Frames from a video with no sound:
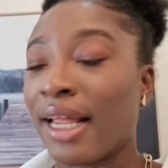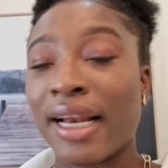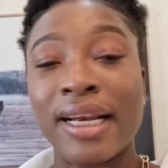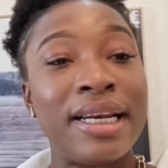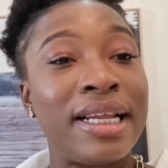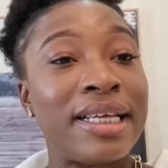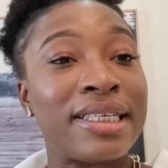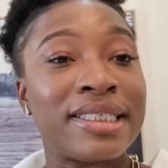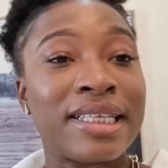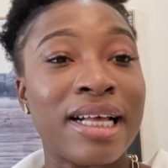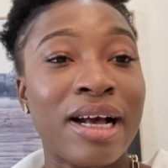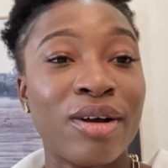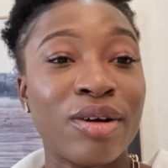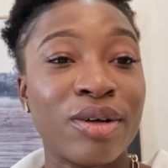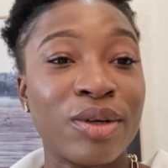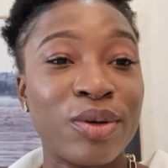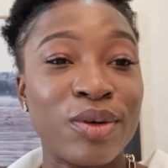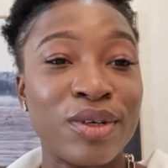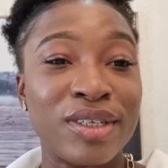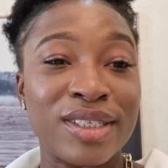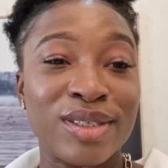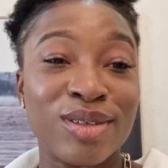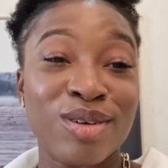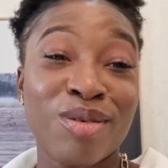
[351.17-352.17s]
Let's see how it
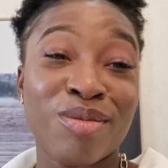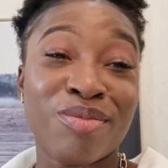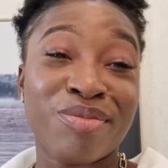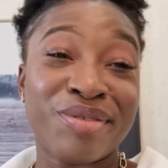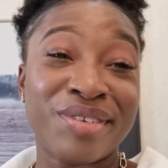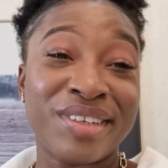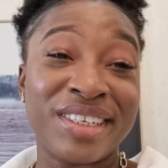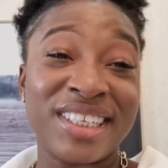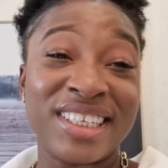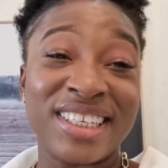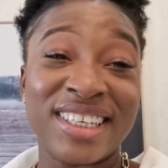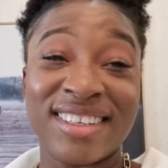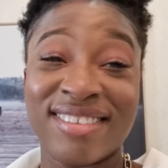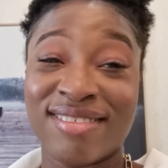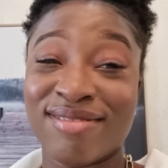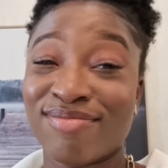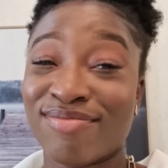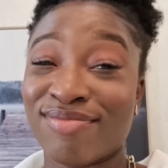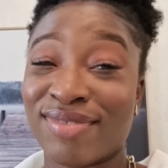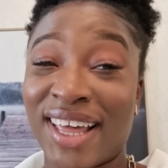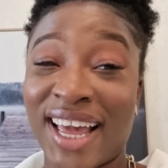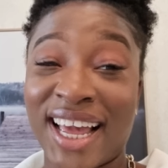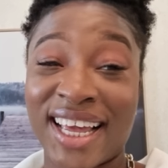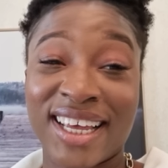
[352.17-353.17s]
goes. Hopefully,
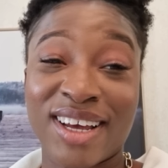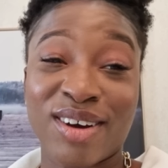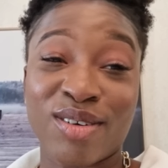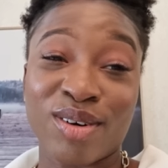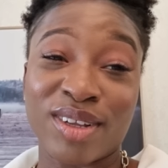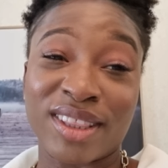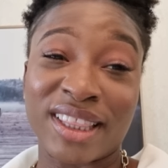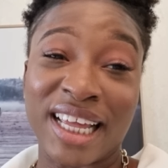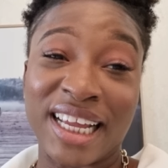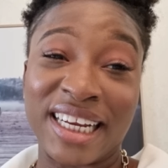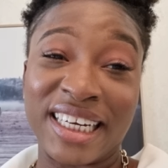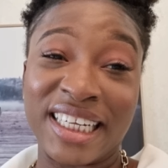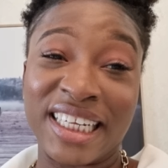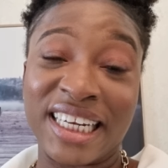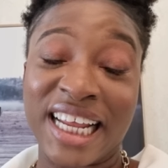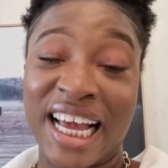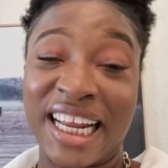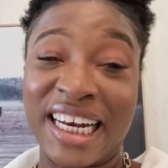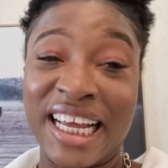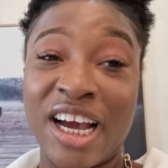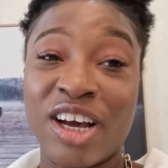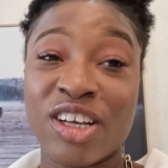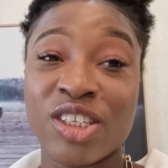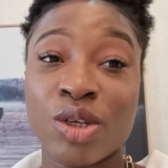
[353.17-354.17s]
I get what I need.
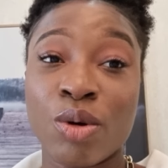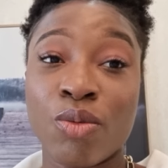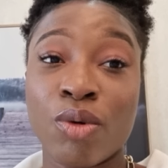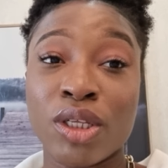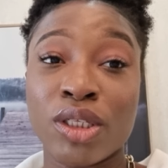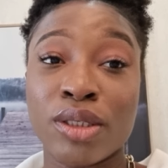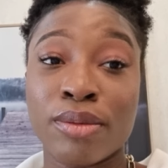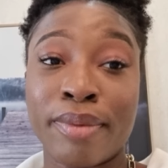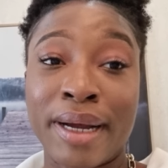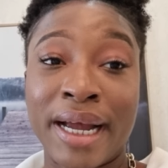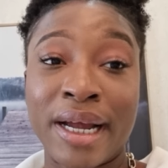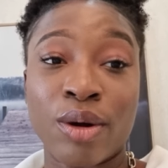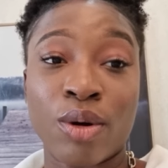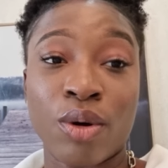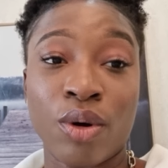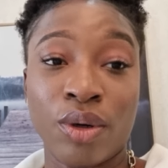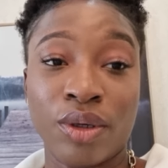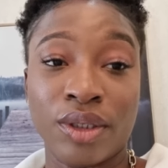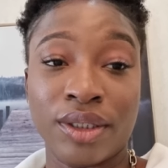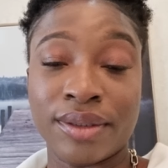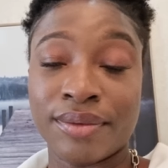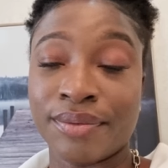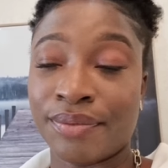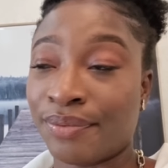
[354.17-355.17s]
And I also want to buy
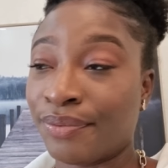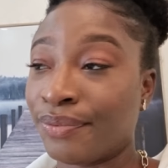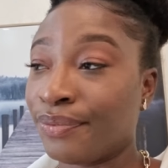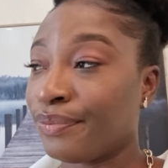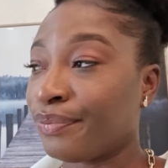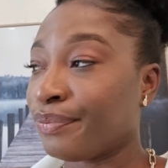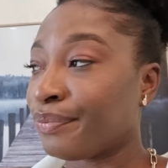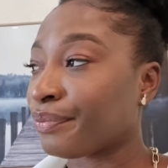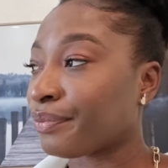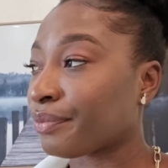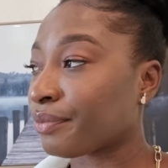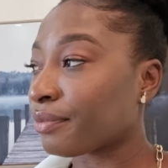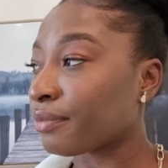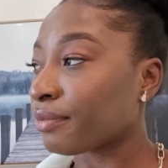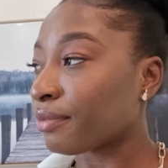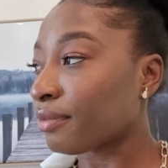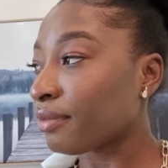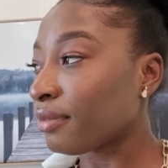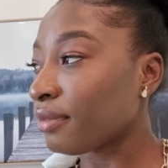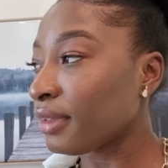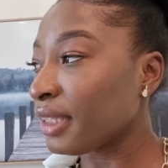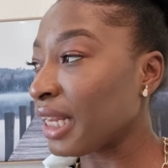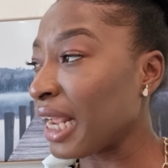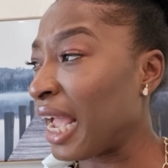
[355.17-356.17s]
corn.
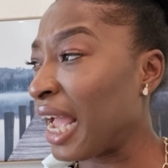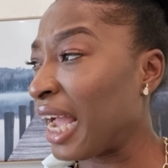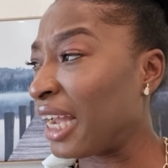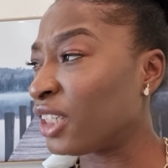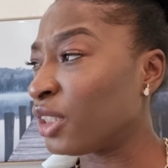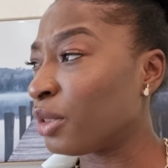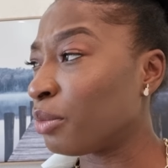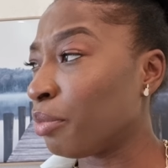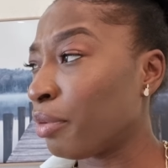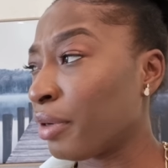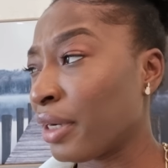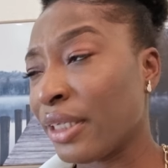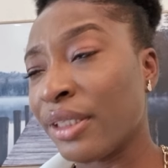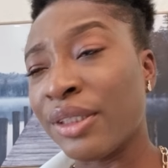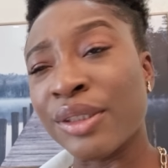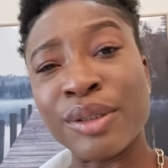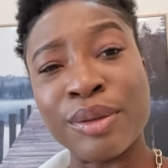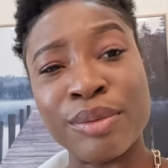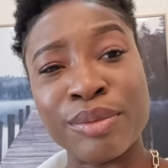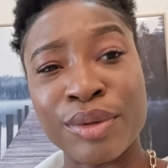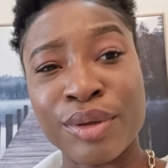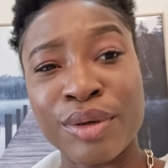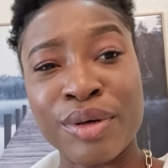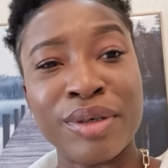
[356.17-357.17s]
I should buy
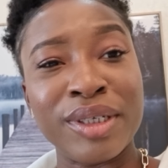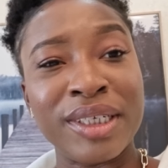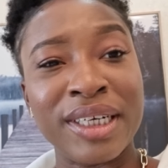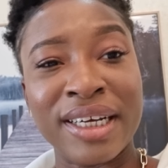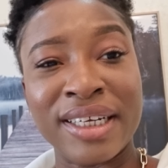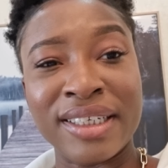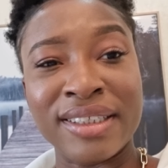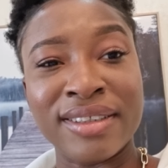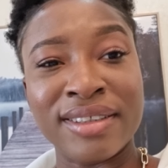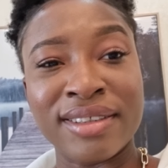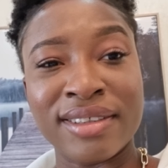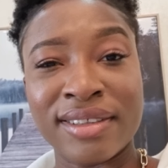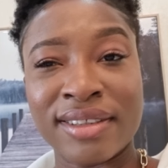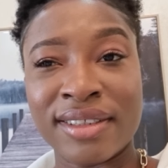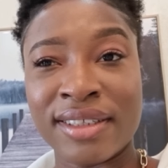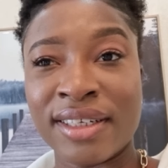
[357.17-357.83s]
some corn and...